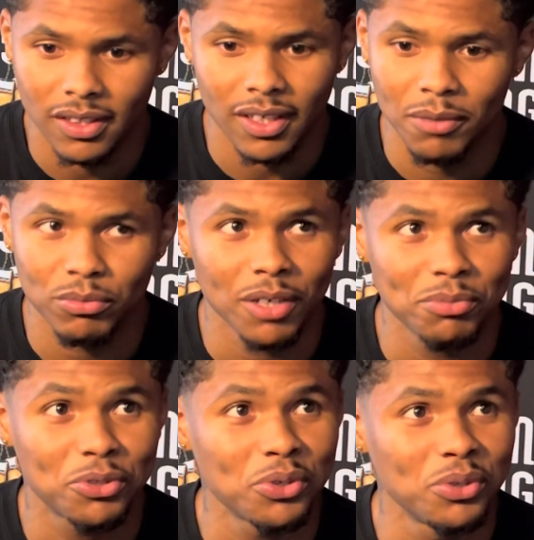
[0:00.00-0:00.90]
I'm
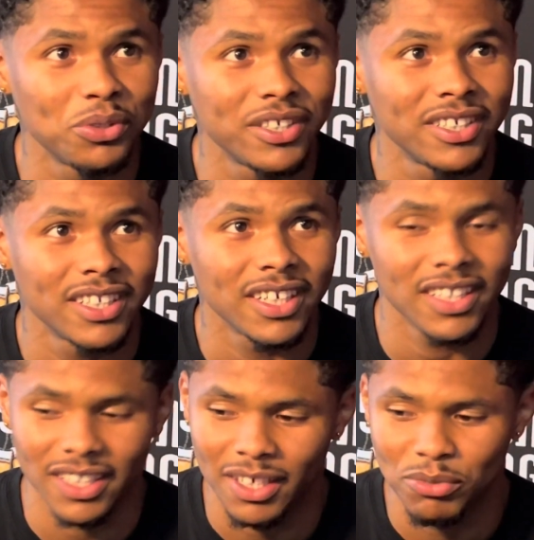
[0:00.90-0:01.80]
cool.
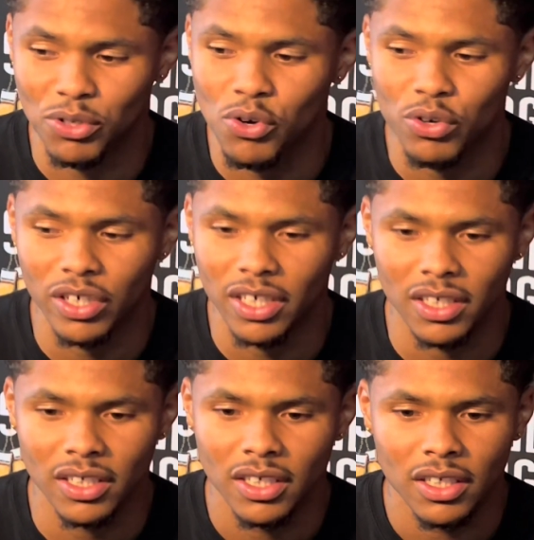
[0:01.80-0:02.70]
I'm cool.
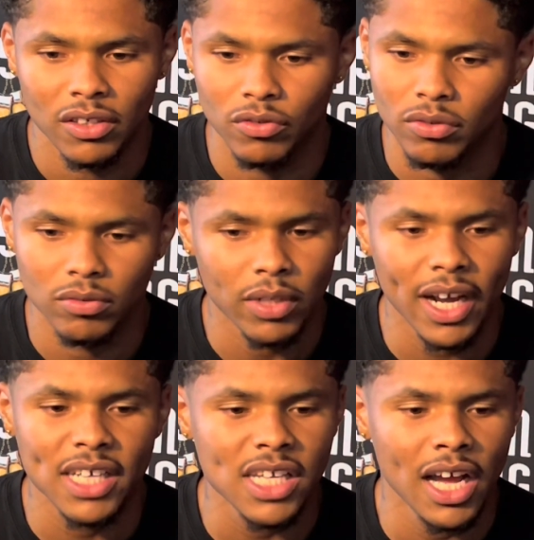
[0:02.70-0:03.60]
Like
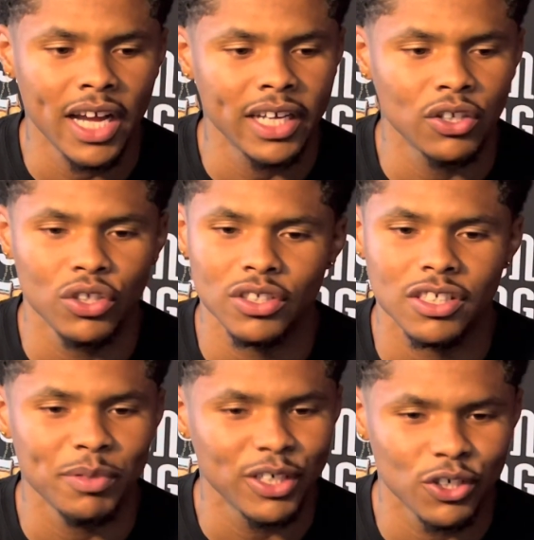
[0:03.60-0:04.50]
I said, I ain't gonna
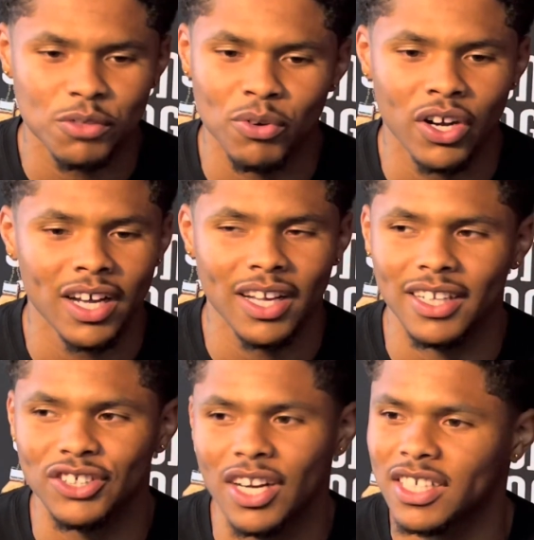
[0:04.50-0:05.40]
speak on sparring. I
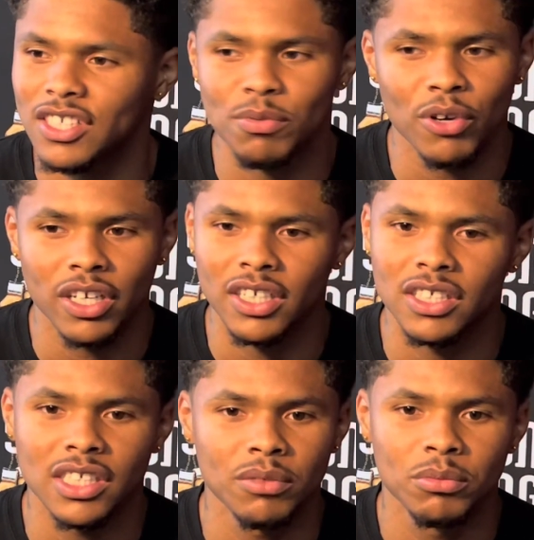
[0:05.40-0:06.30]
try to keep sparring in the
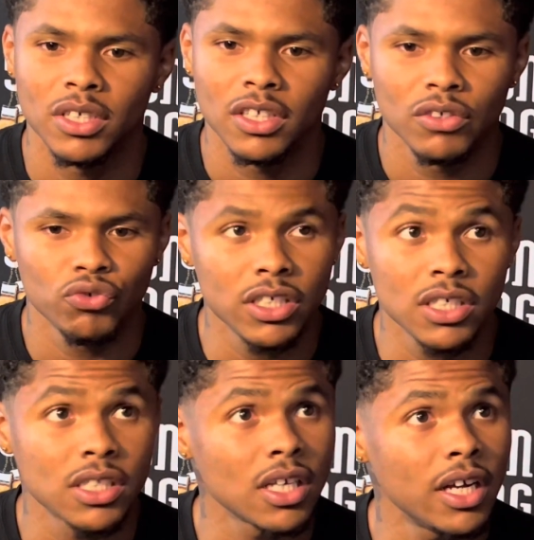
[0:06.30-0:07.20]
gym.
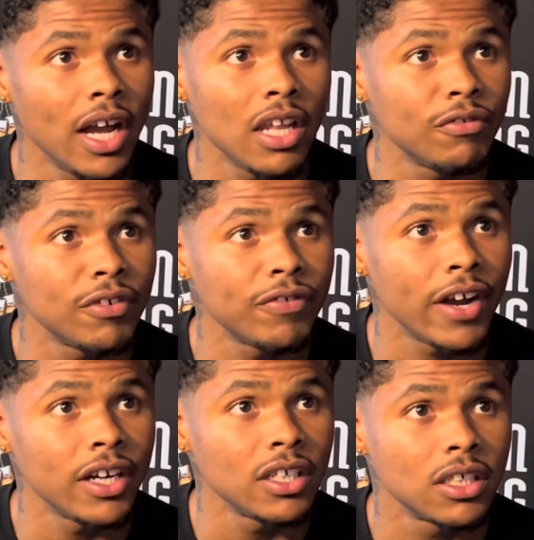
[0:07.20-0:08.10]
Regis is a hell of a fighter.